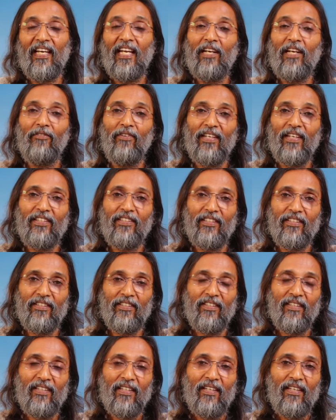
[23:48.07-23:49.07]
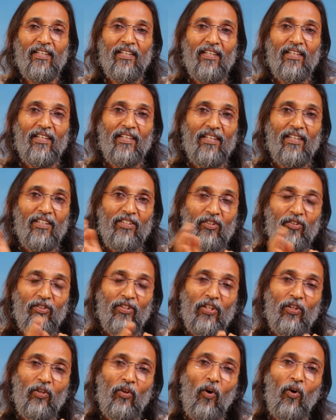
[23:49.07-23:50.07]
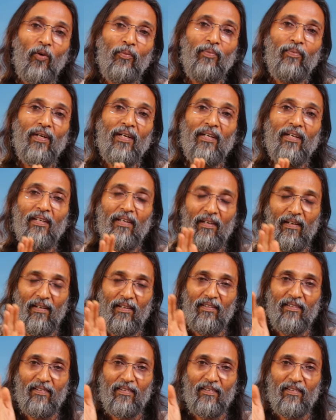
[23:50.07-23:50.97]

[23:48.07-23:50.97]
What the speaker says: elevated to the noble